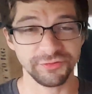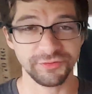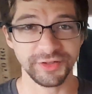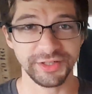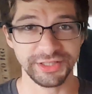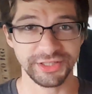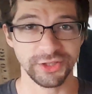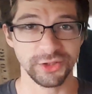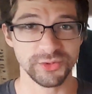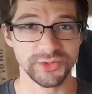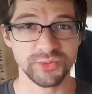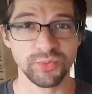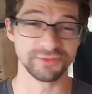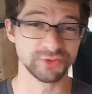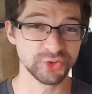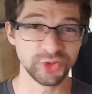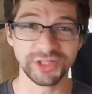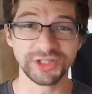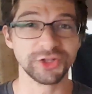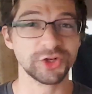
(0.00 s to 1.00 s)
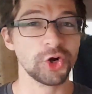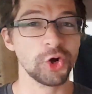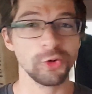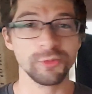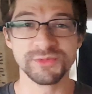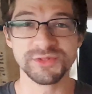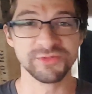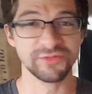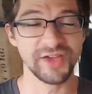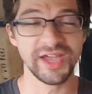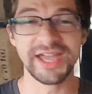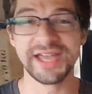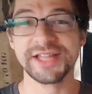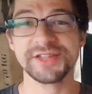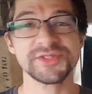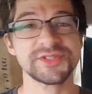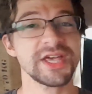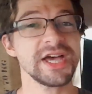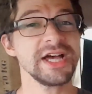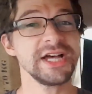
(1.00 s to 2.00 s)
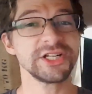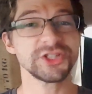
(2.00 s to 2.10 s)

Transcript: videos of trailer homes, vans,